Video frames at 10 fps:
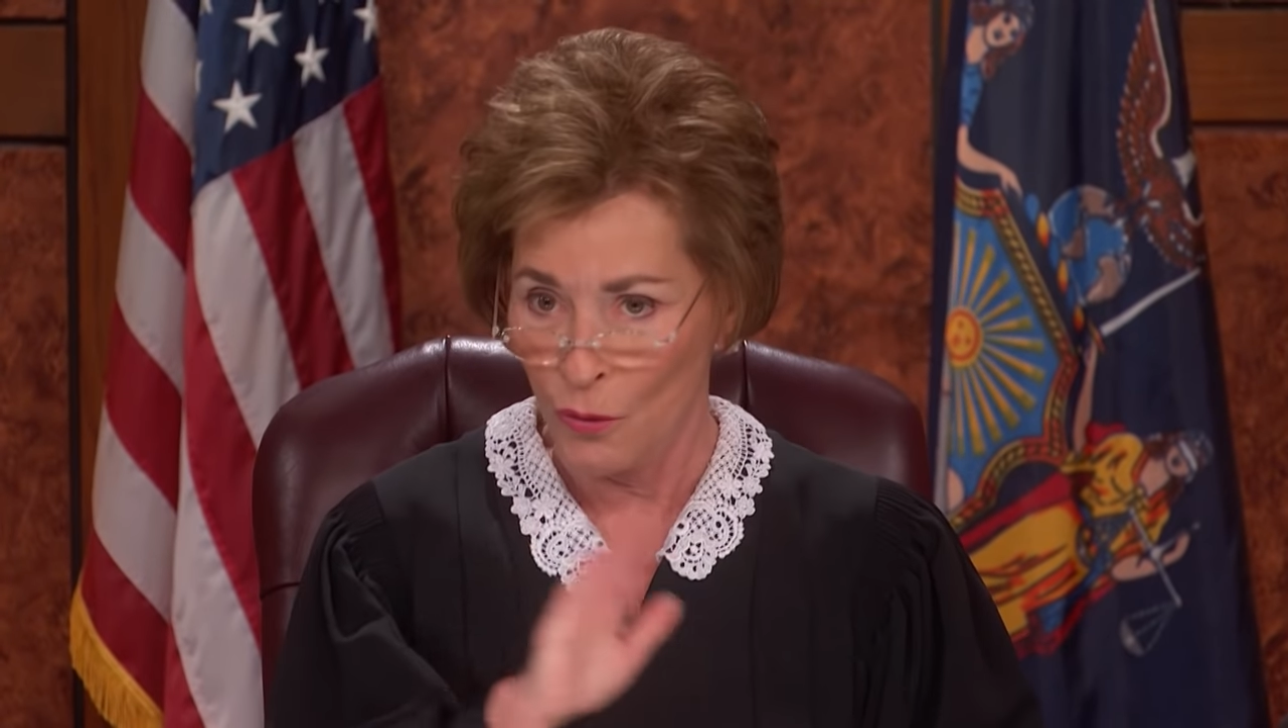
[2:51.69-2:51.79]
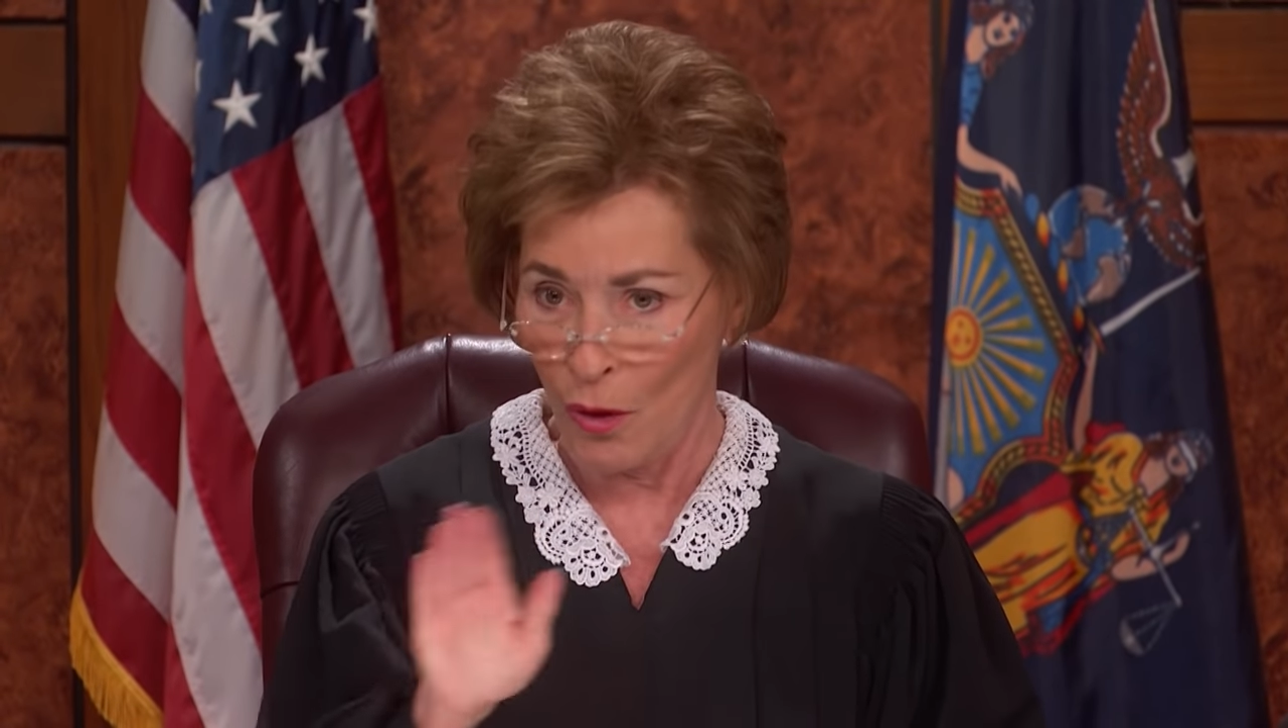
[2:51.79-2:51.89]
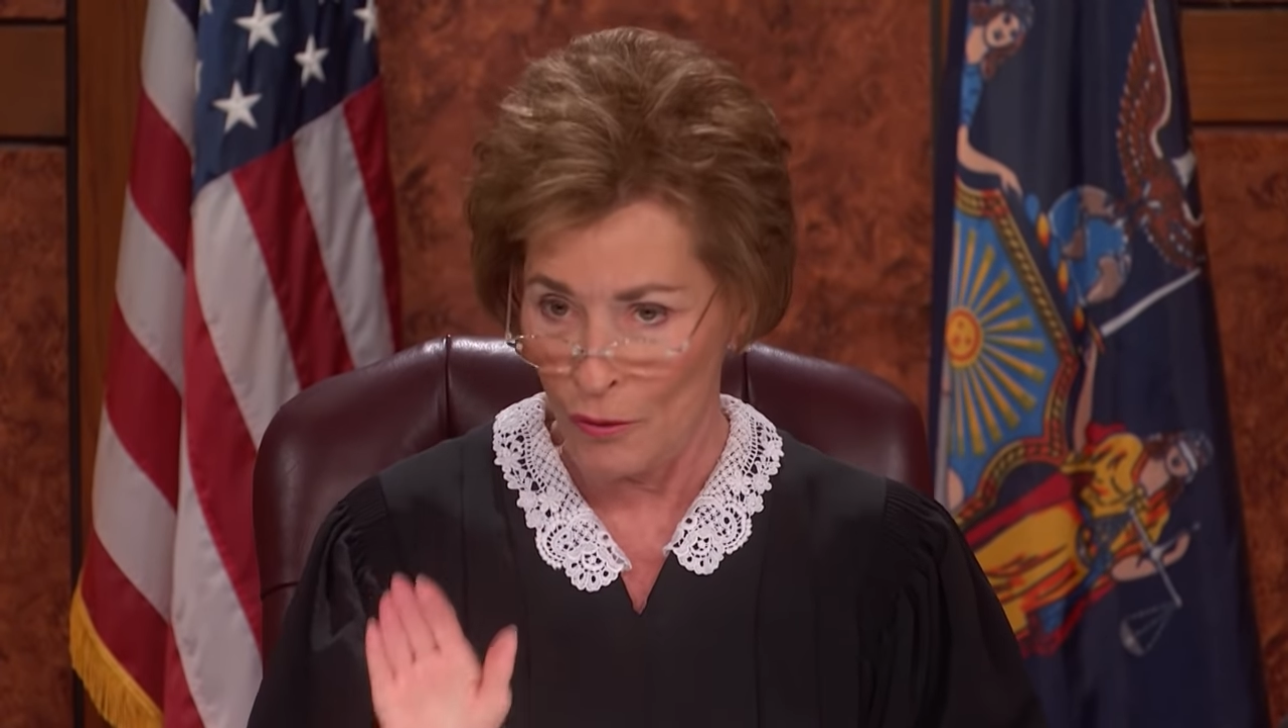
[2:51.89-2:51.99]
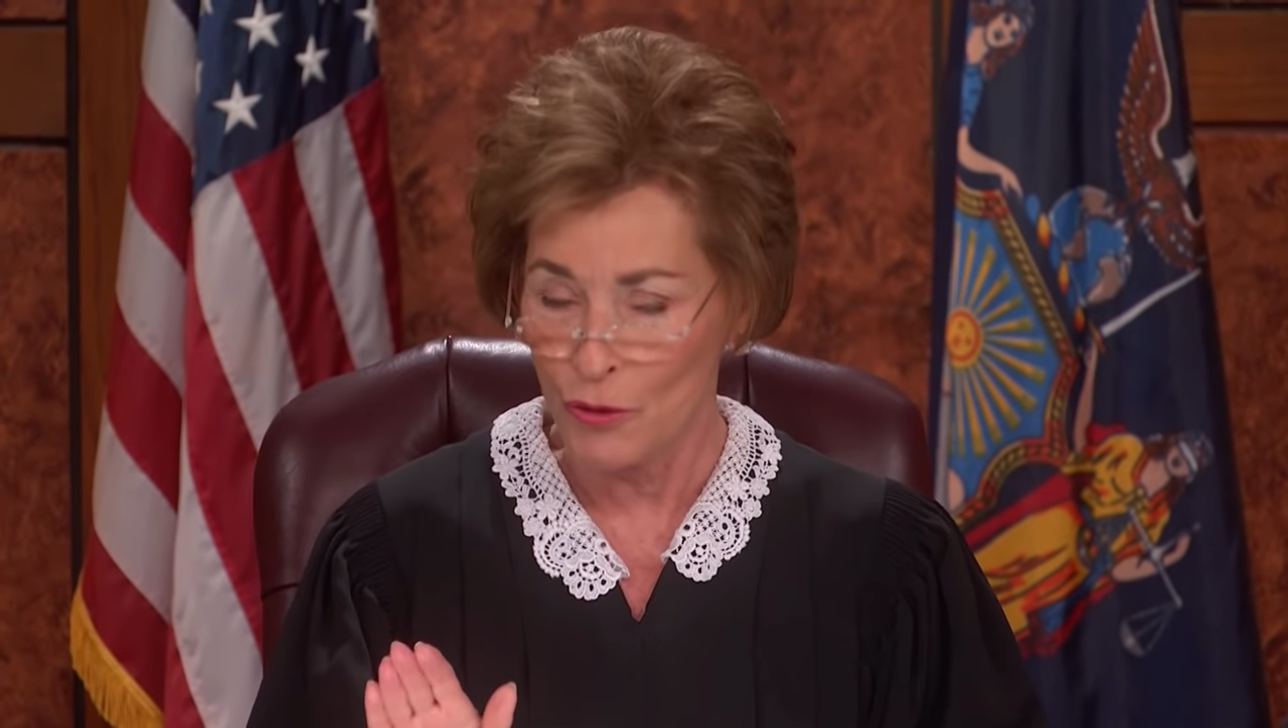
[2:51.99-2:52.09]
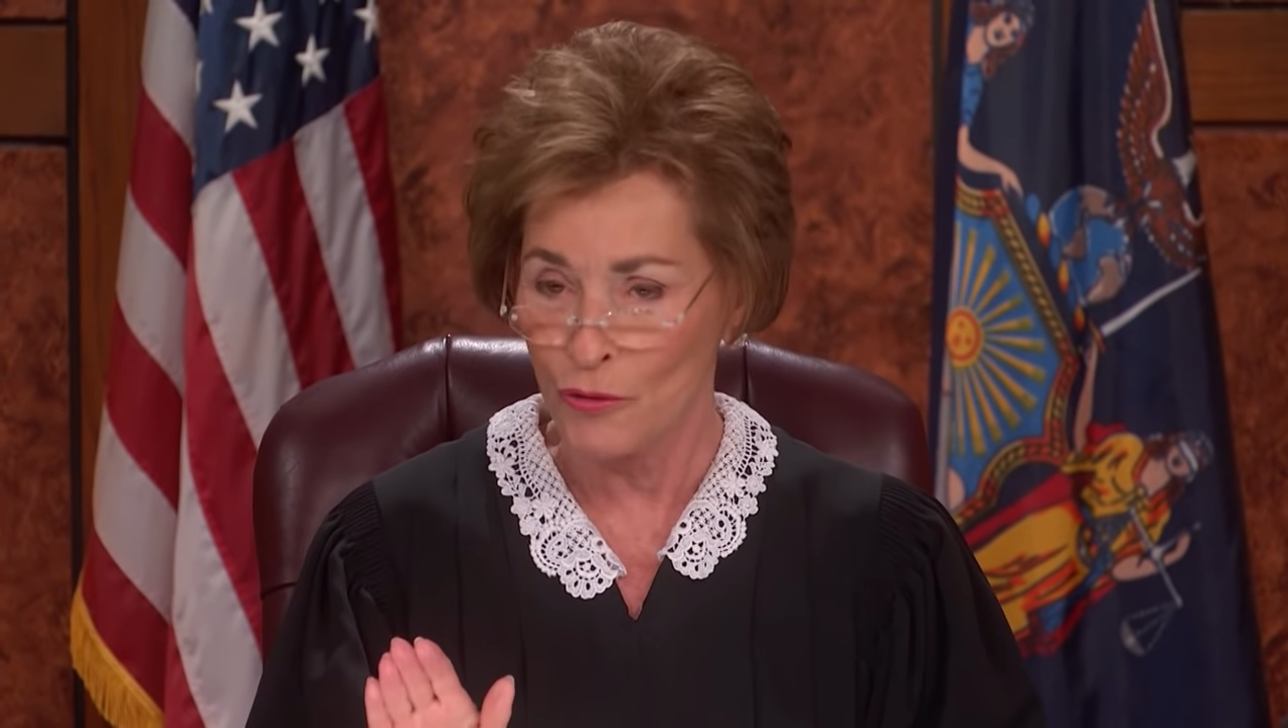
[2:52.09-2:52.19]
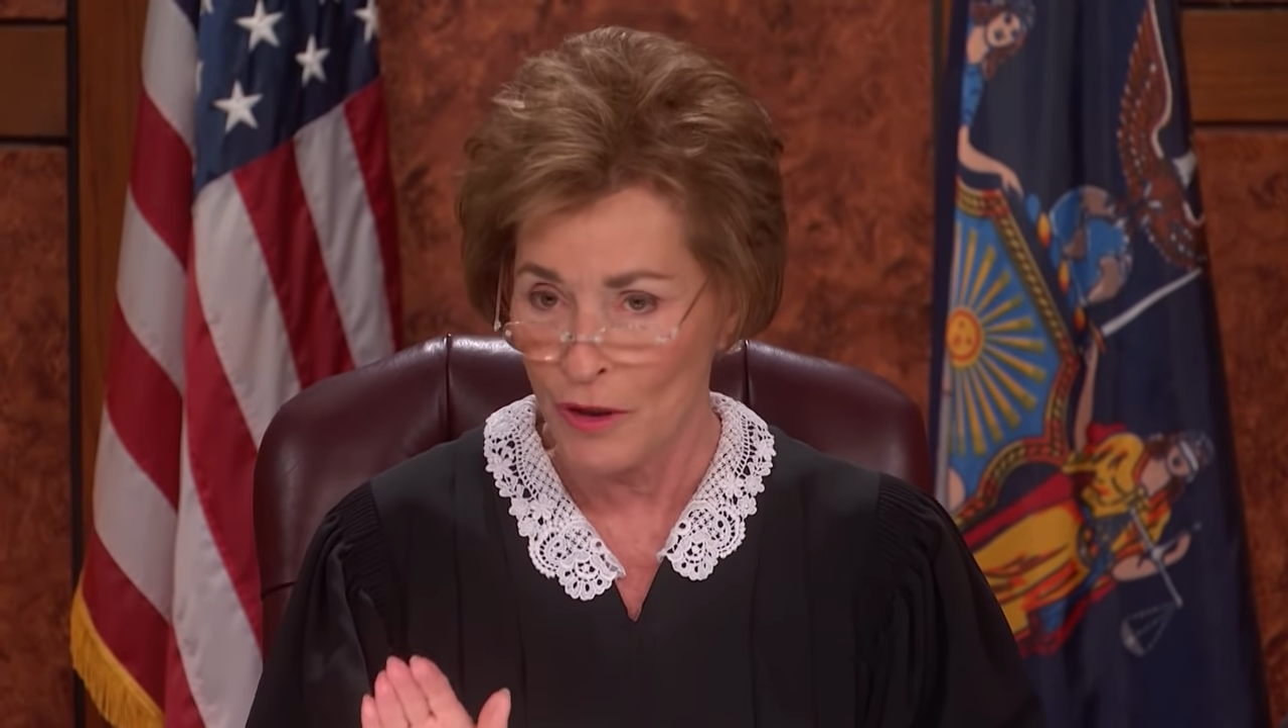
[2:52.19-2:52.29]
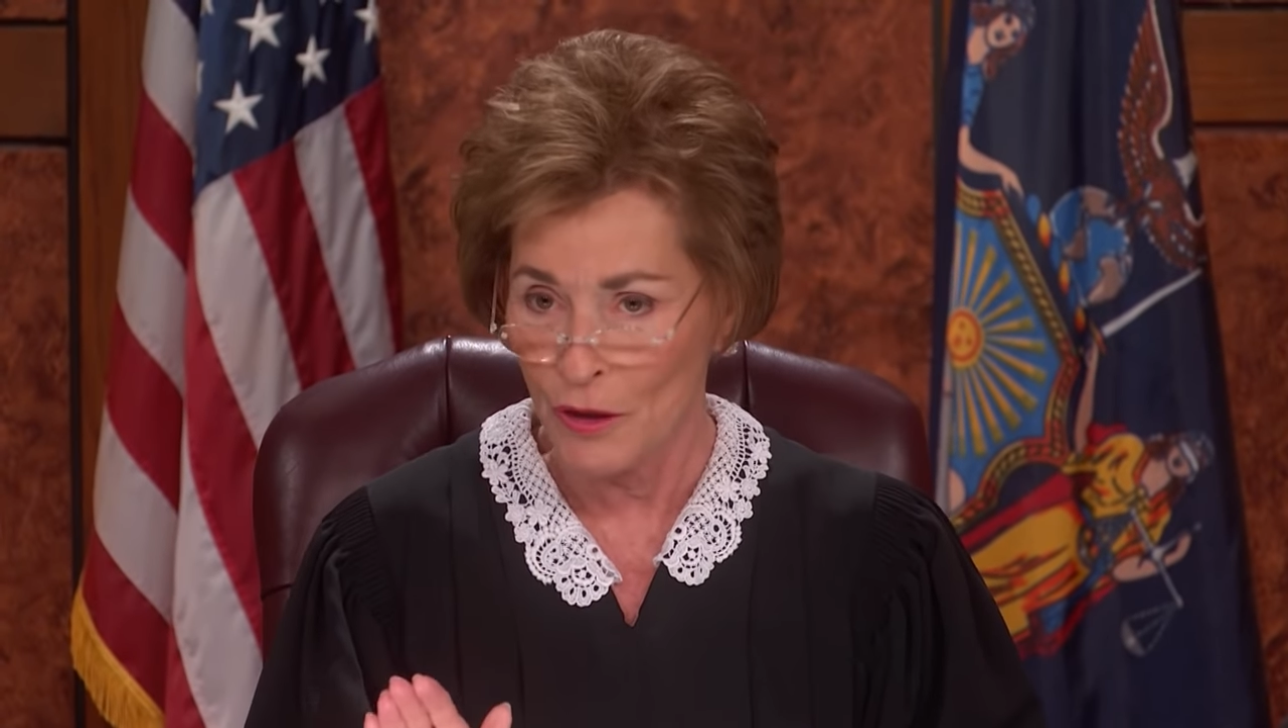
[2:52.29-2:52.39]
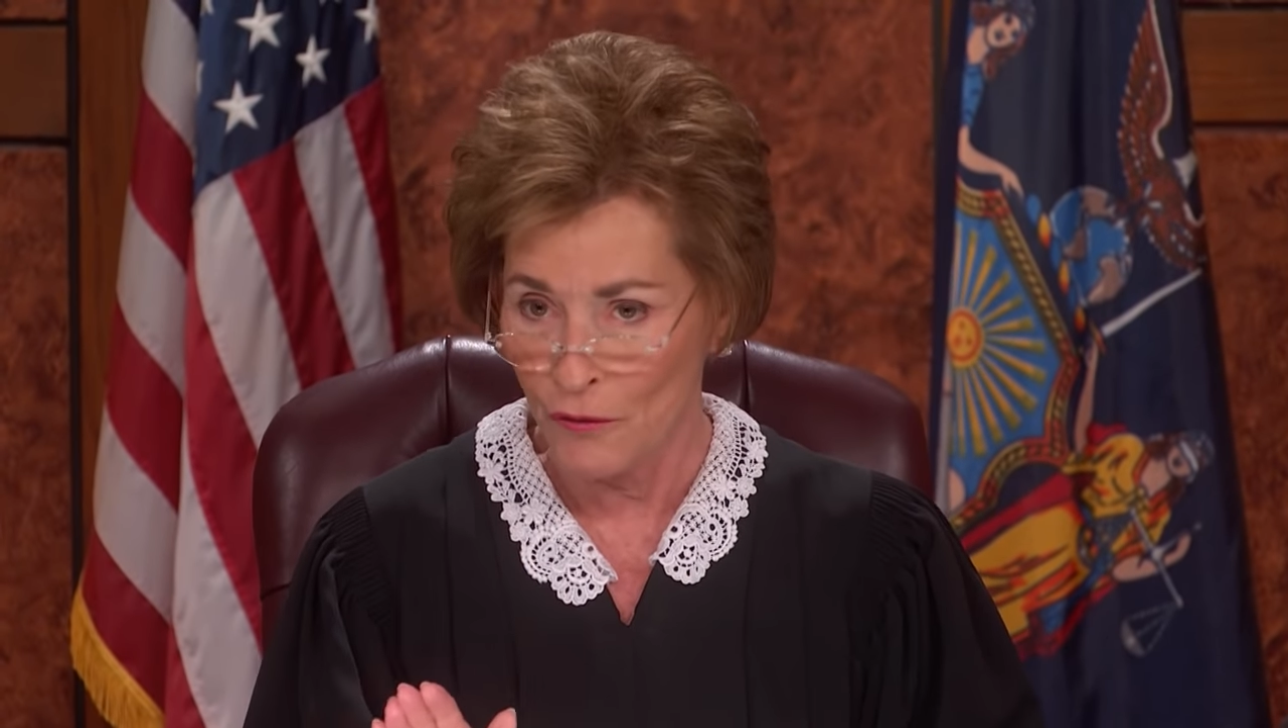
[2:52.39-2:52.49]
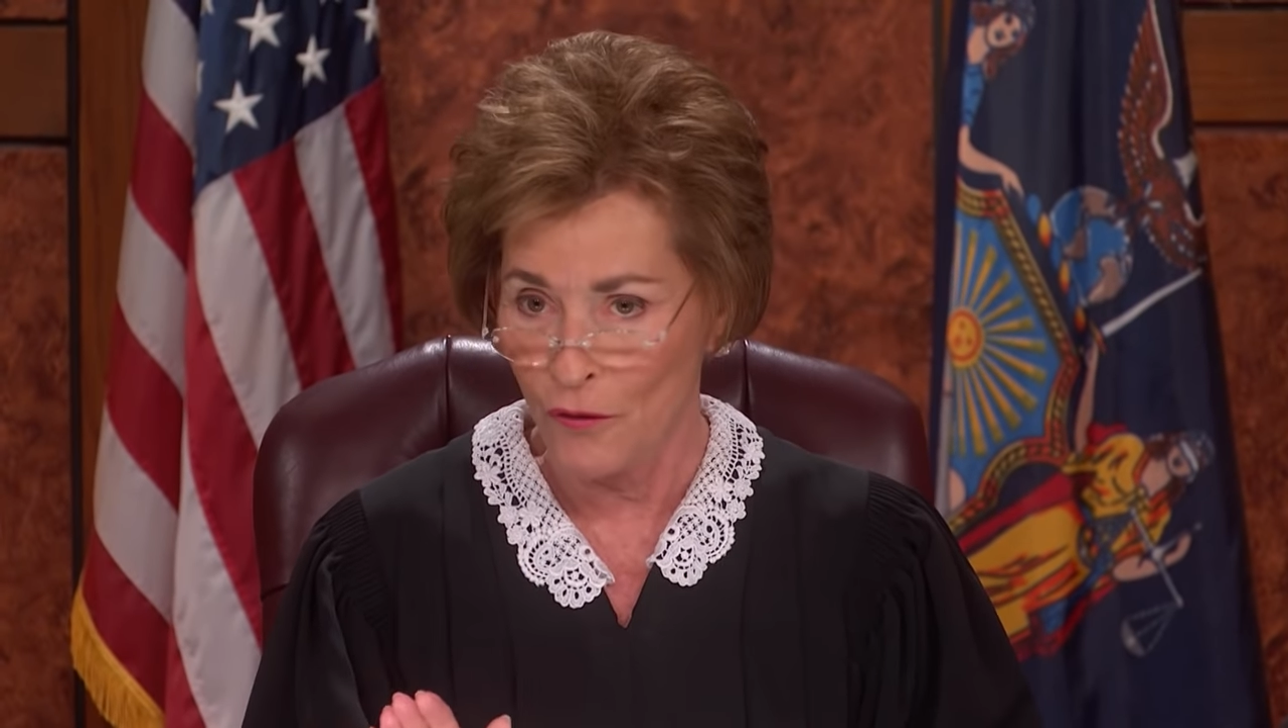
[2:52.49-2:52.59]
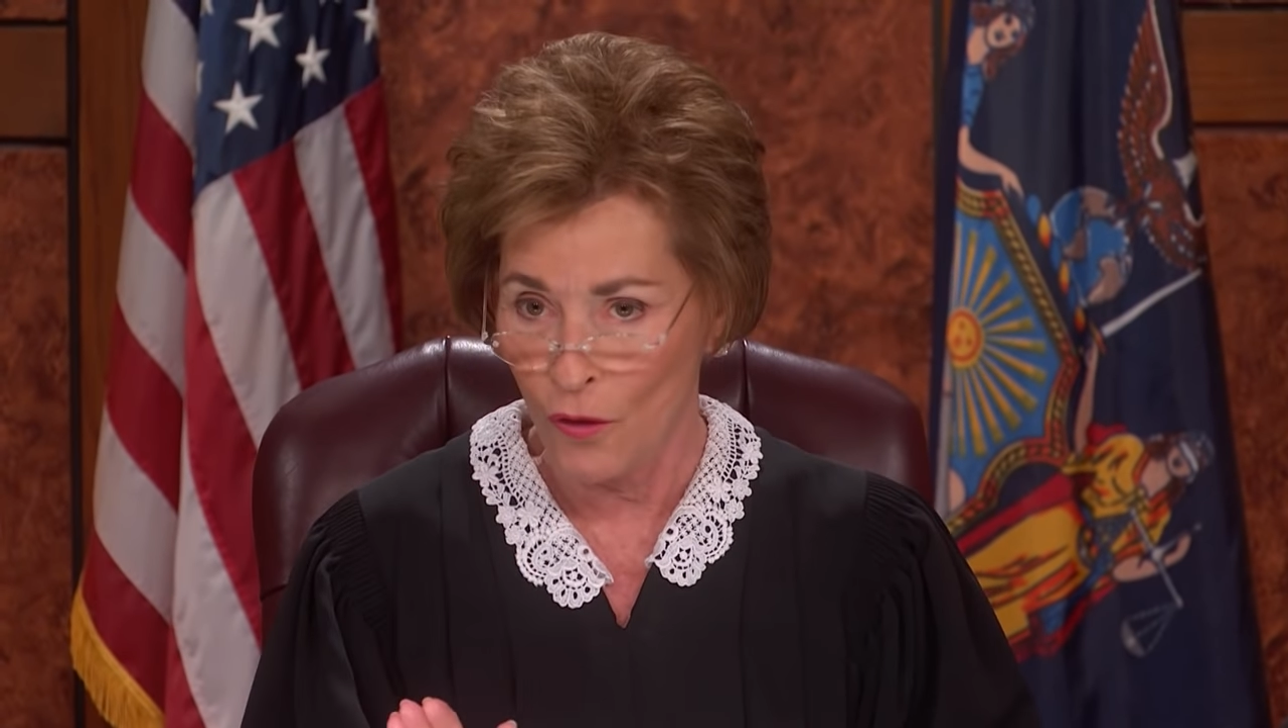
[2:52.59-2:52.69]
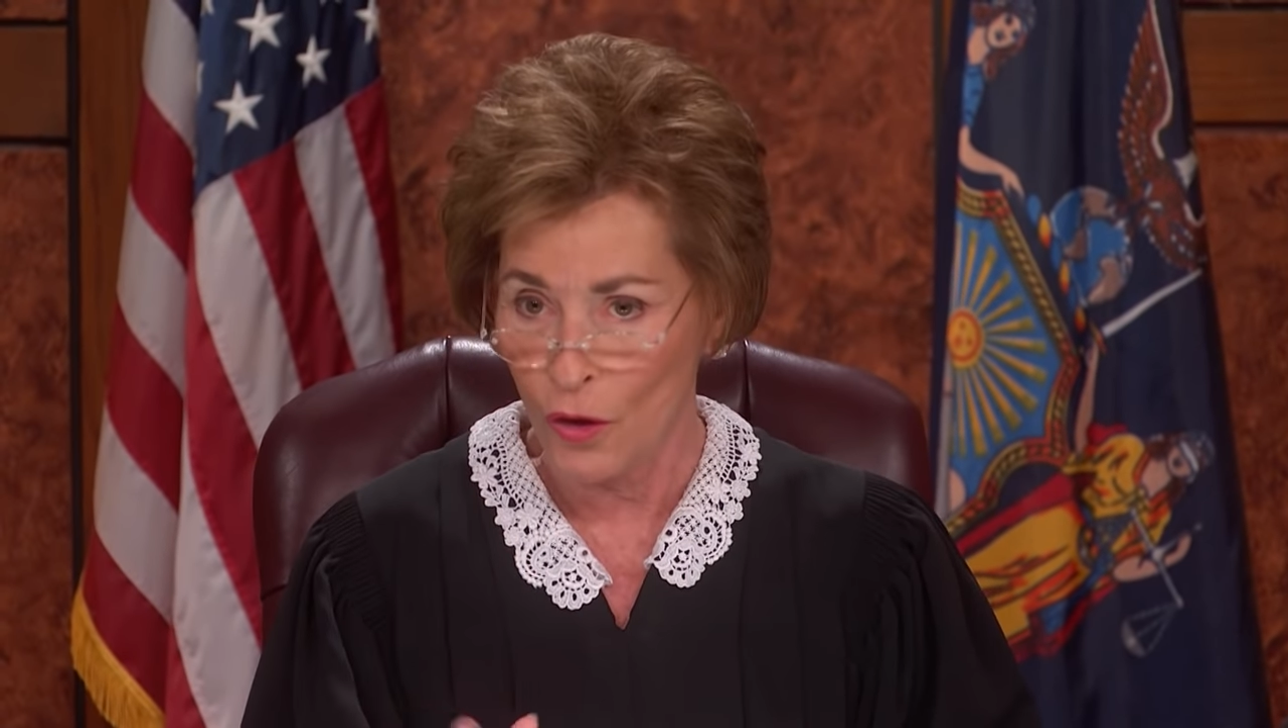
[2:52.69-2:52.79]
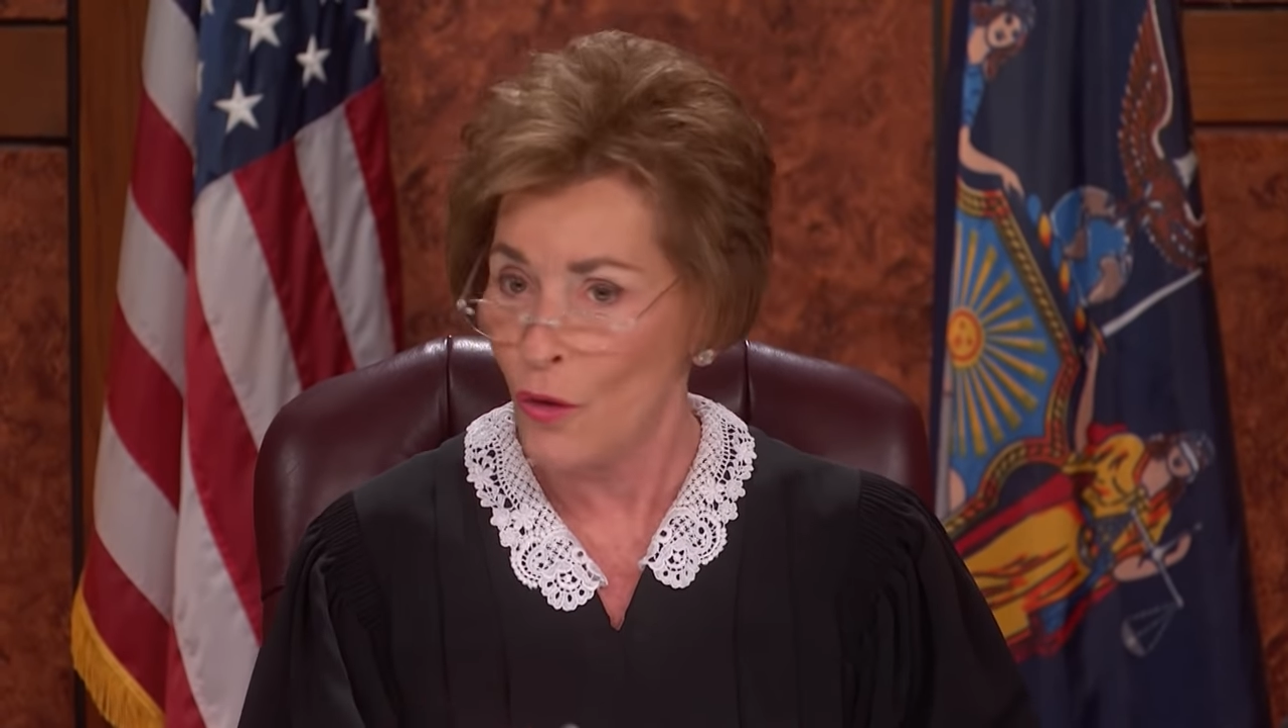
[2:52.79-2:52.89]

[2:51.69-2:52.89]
weren't treated for